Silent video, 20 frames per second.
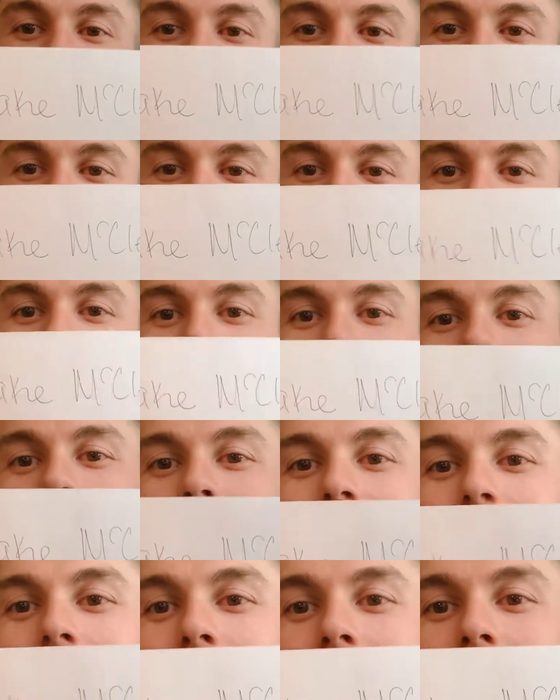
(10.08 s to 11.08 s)
our Case
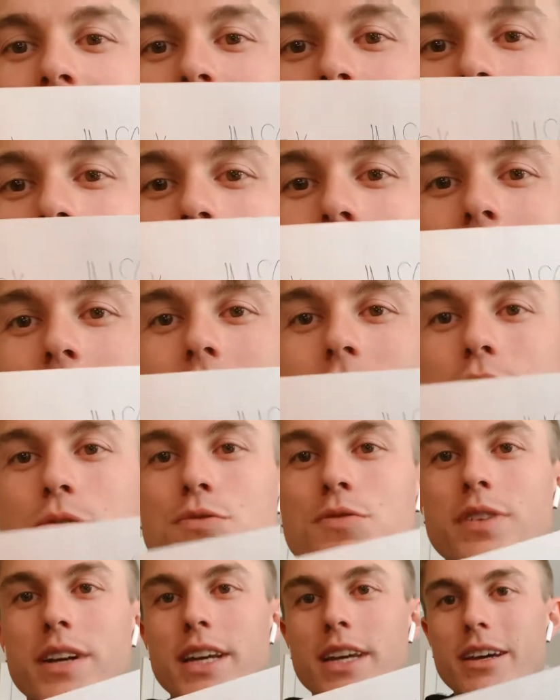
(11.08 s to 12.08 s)
Connection Unit 2
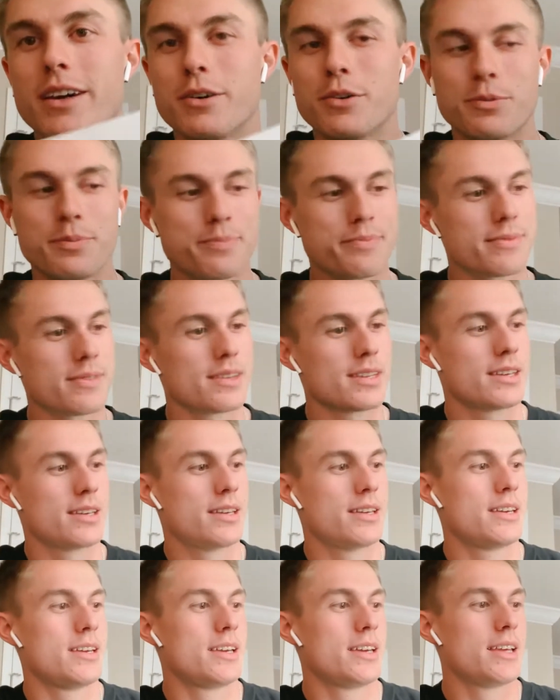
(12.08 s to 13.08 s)
video
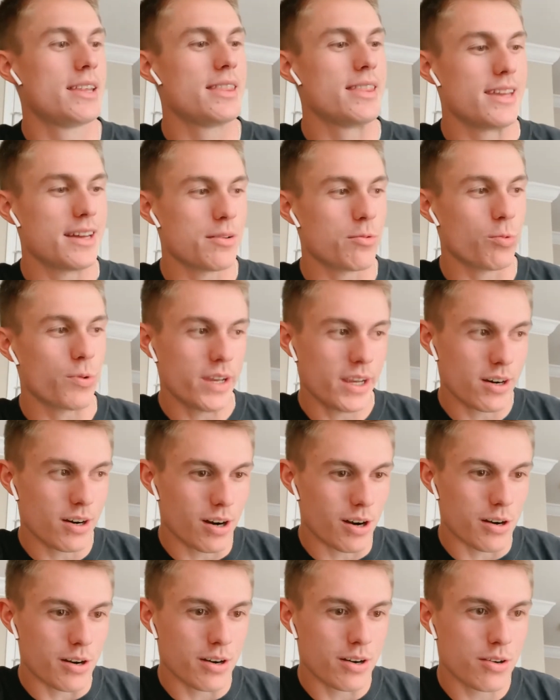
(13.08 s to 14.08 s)
that we
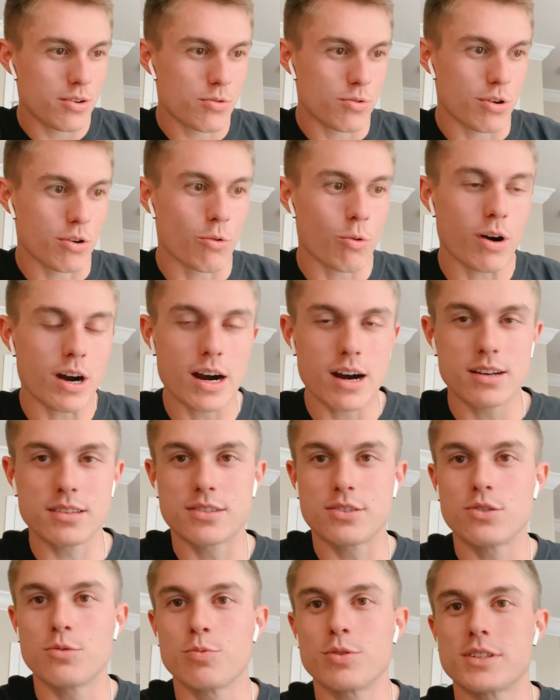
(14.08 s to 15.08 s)
are required
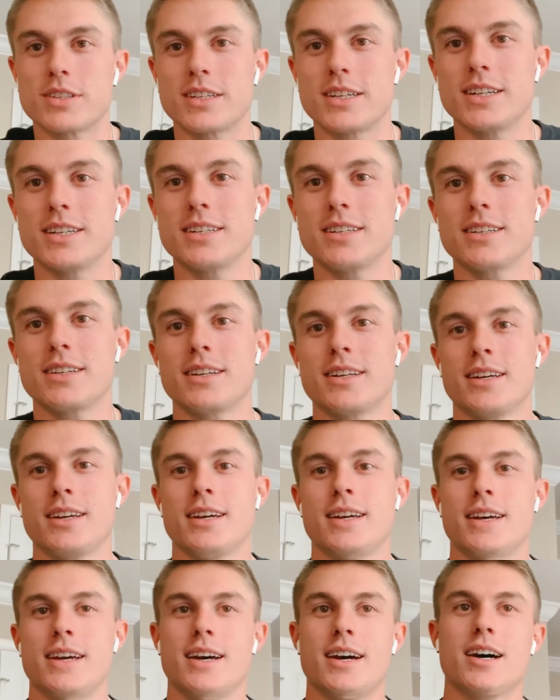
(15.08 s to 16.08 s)
to present.
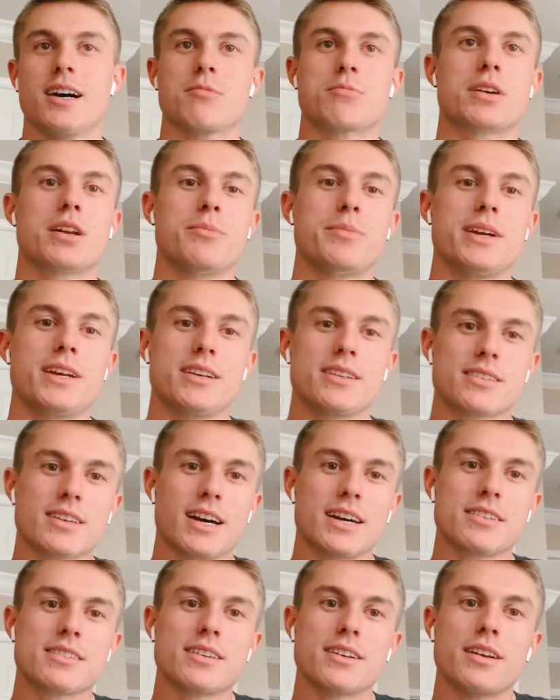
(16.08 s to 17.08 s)
I'm going to be
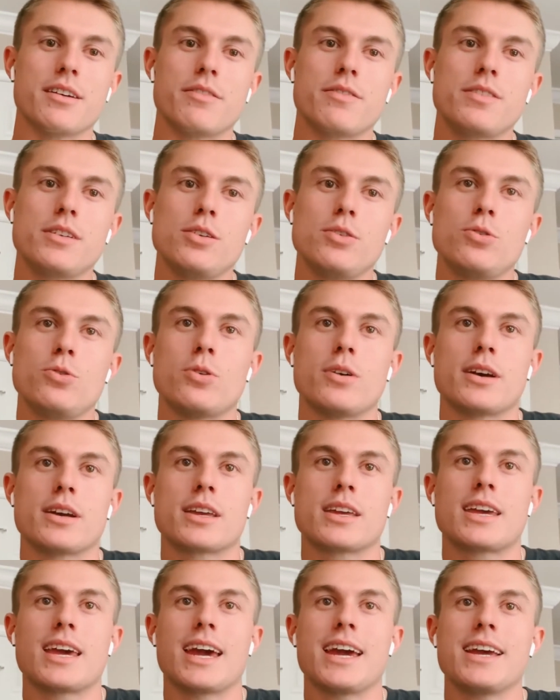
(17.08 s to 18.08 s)
discussing a few
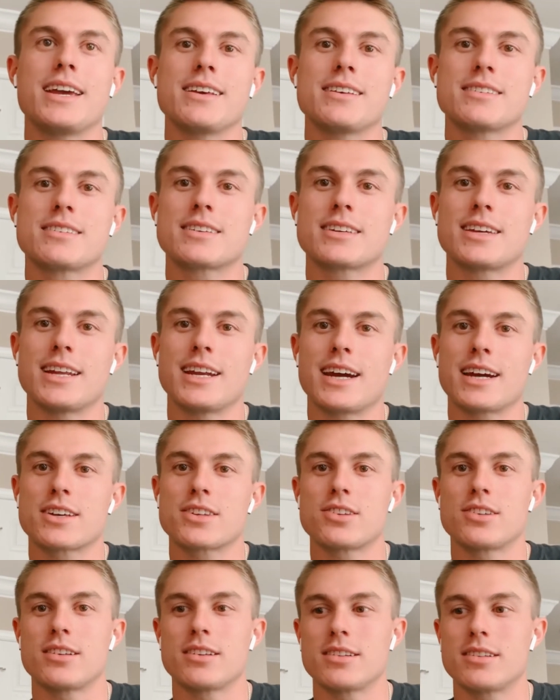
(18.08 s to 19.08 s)
case
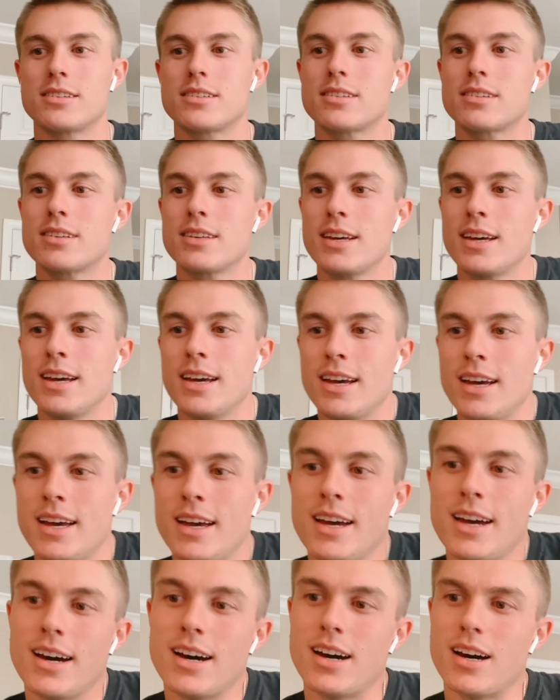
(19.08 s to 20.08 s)
connections
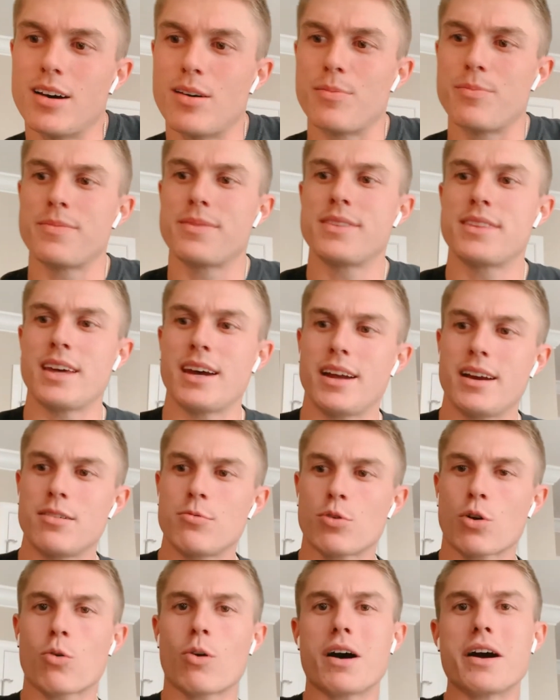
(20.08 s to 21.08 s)

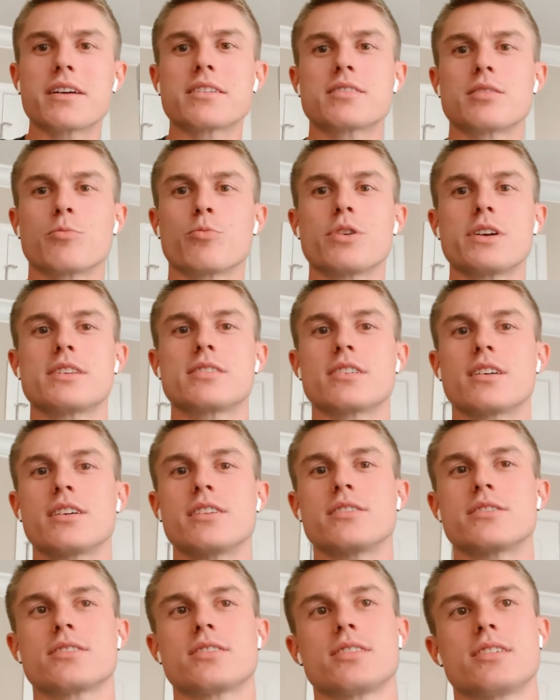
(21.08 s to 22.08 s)
that require some
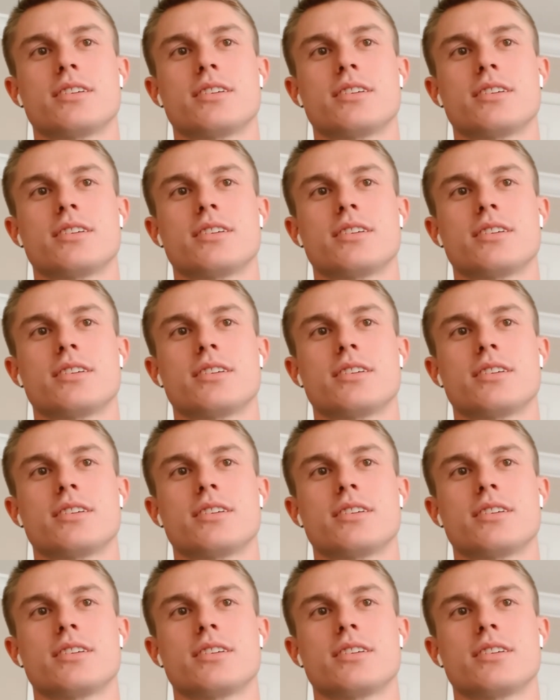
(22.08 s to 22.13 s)
research